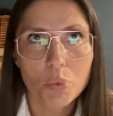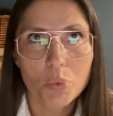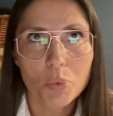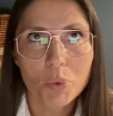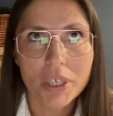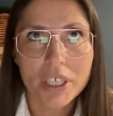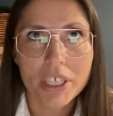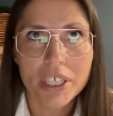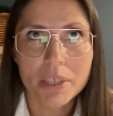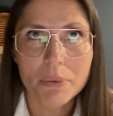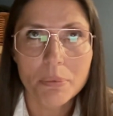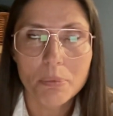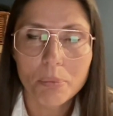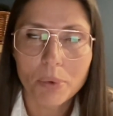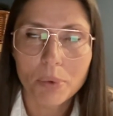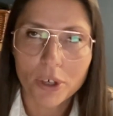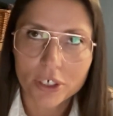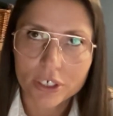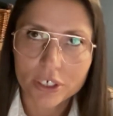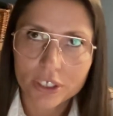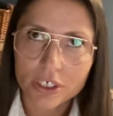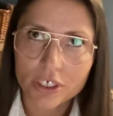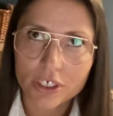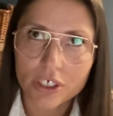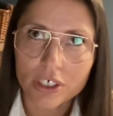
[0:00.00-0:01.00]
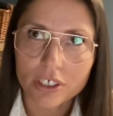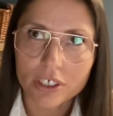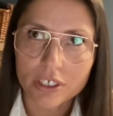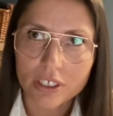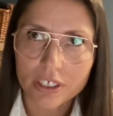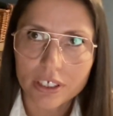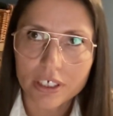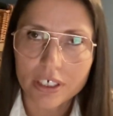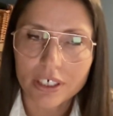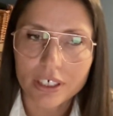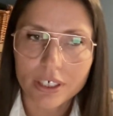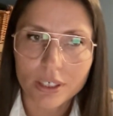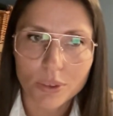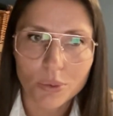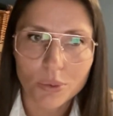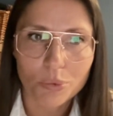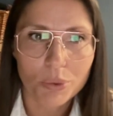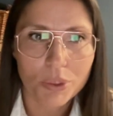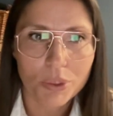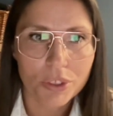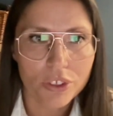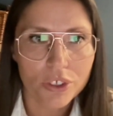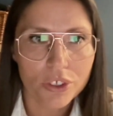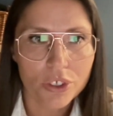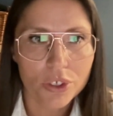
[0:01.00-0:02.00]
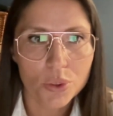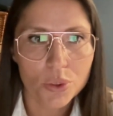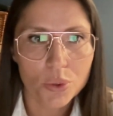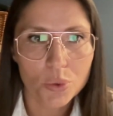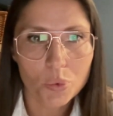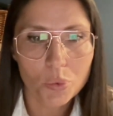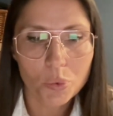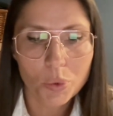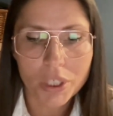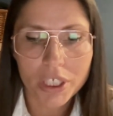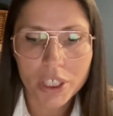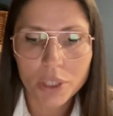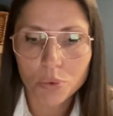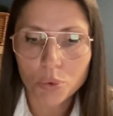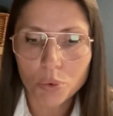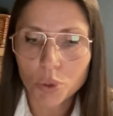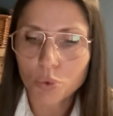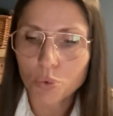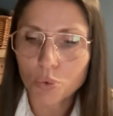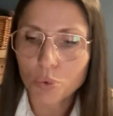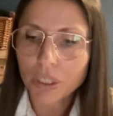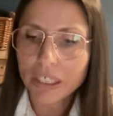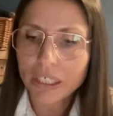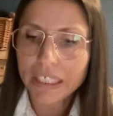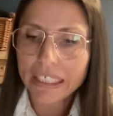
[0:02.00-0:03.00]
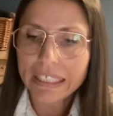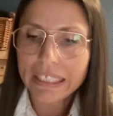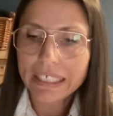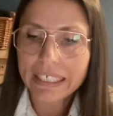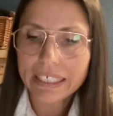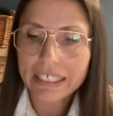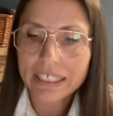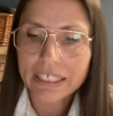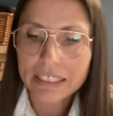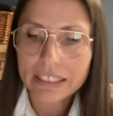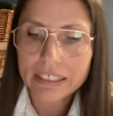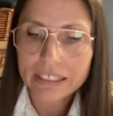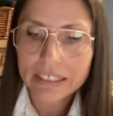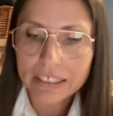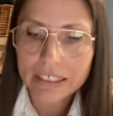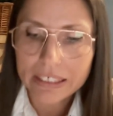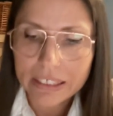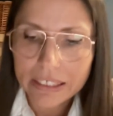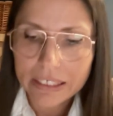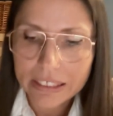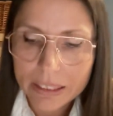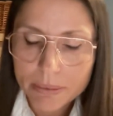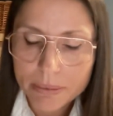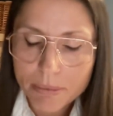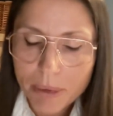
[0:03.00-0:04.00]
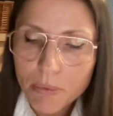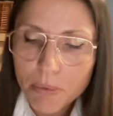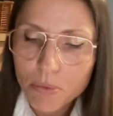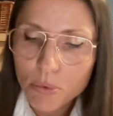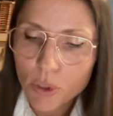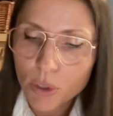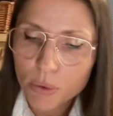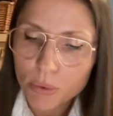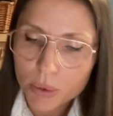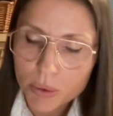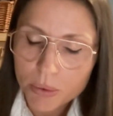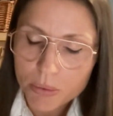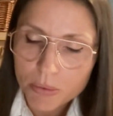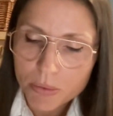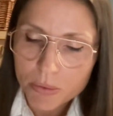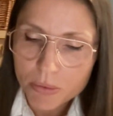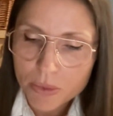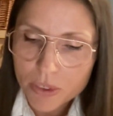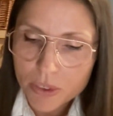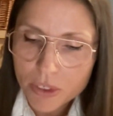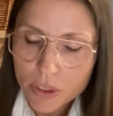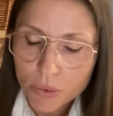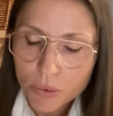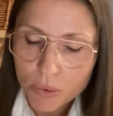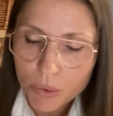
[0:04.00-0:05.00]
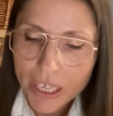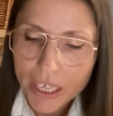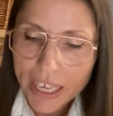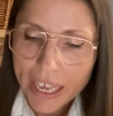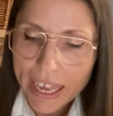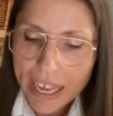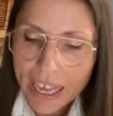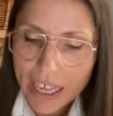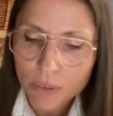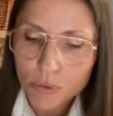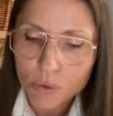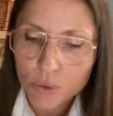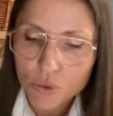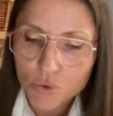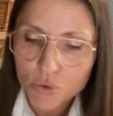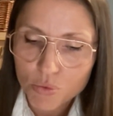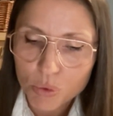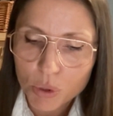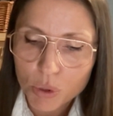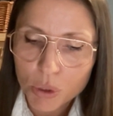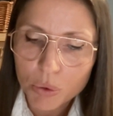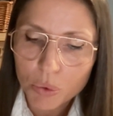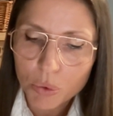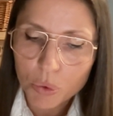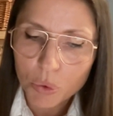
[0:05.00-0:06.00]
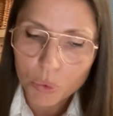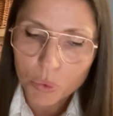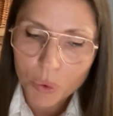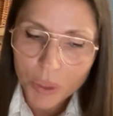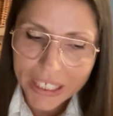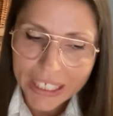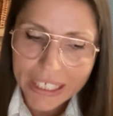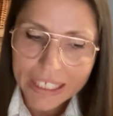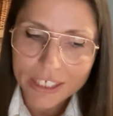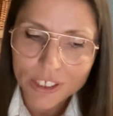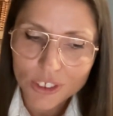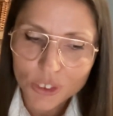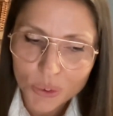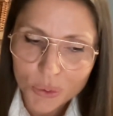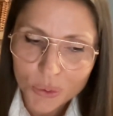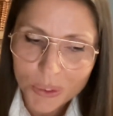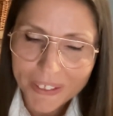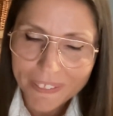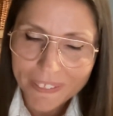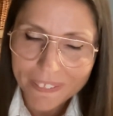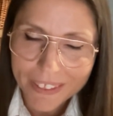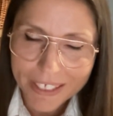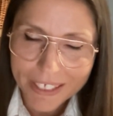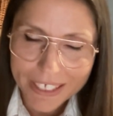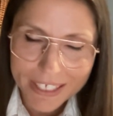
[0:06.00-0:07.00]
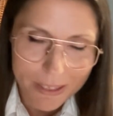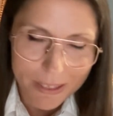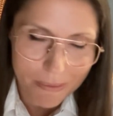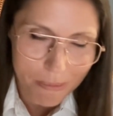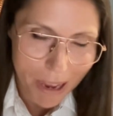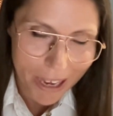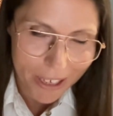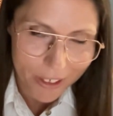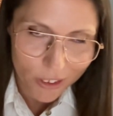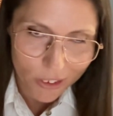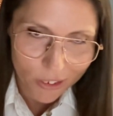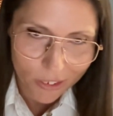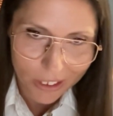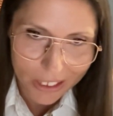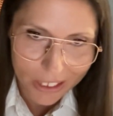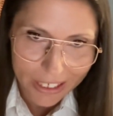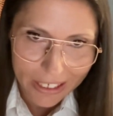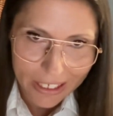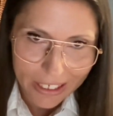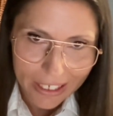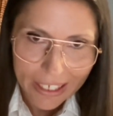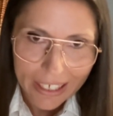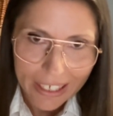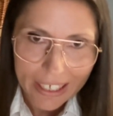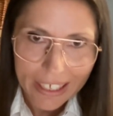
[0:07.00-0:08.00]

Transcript: we partnered with you, we were really, the main problems that we had was we were really doing things manually.